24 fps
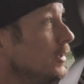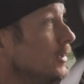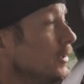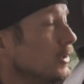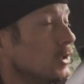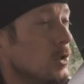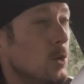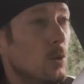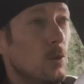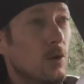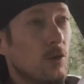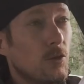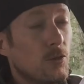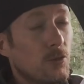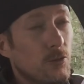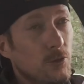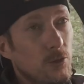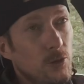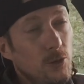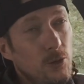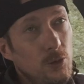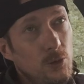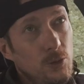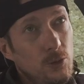going
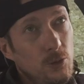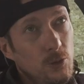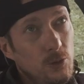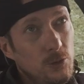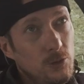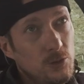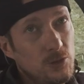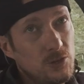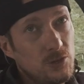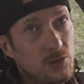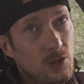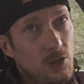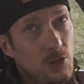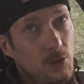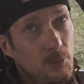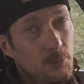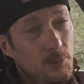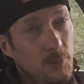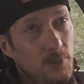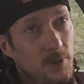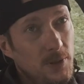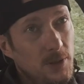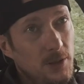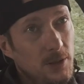through
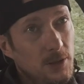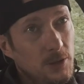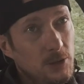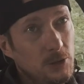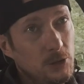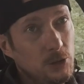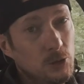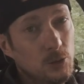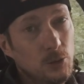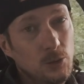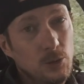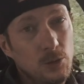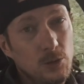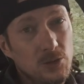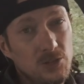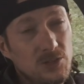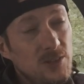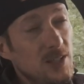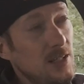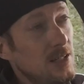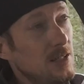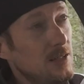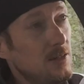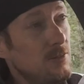some Drew
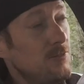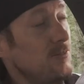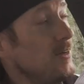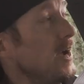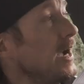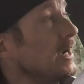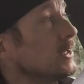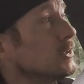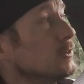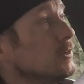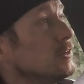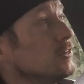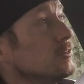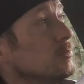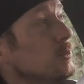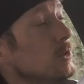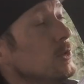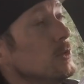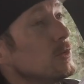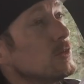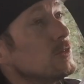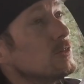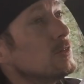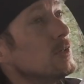Estate factory
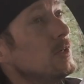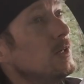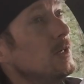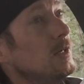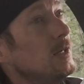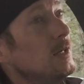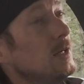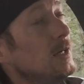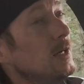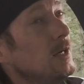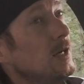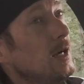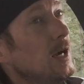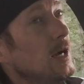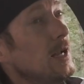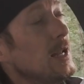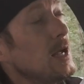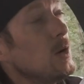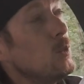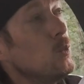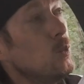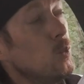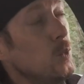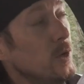smokes. And
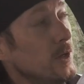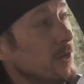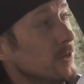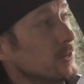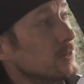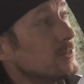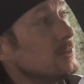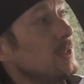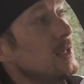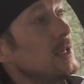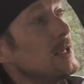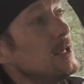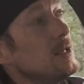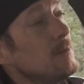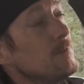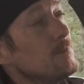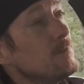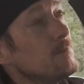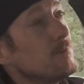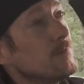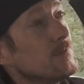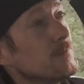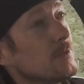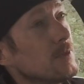I will say
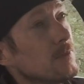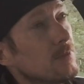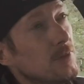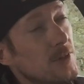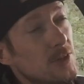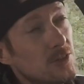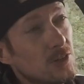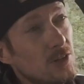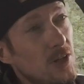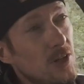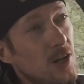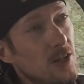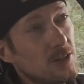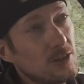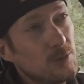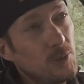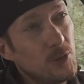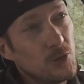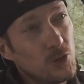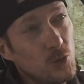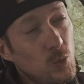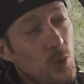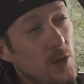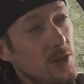this costs
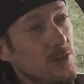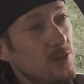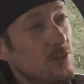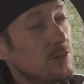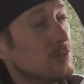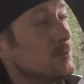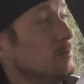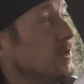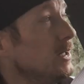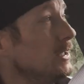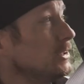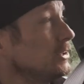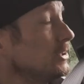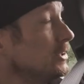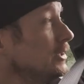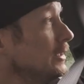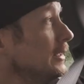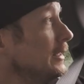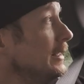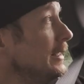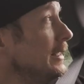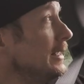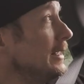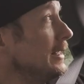about twice as much
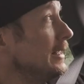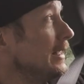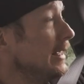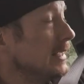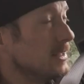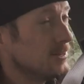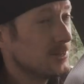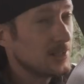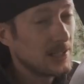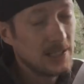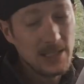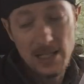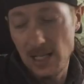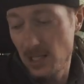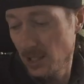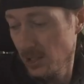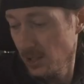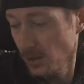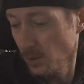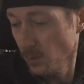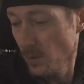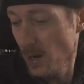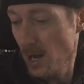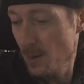as the
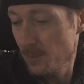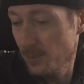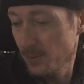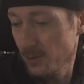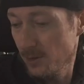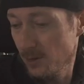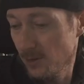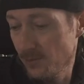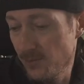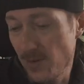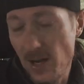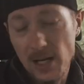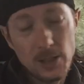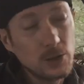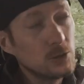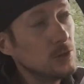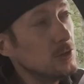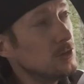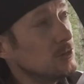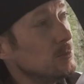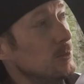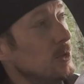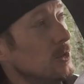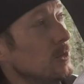Connecticut wrapper factory
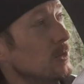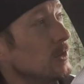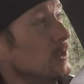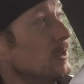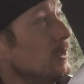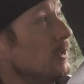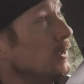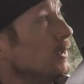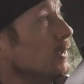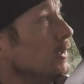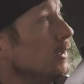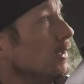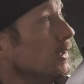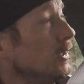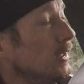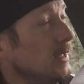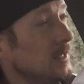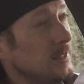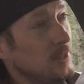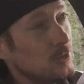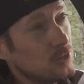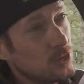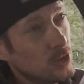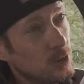smoke.
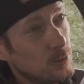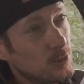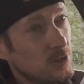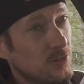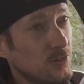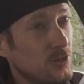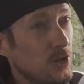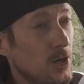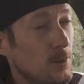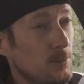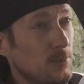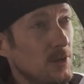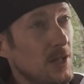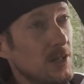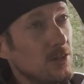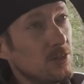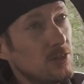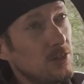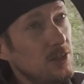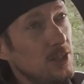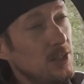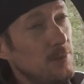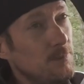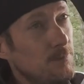And in terms of
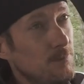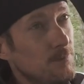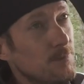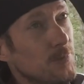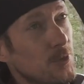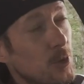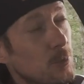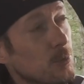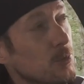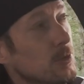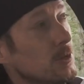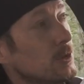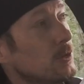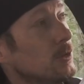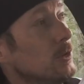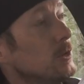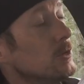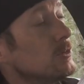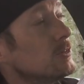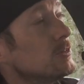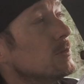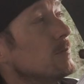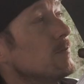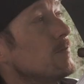complexity, they're pretty close.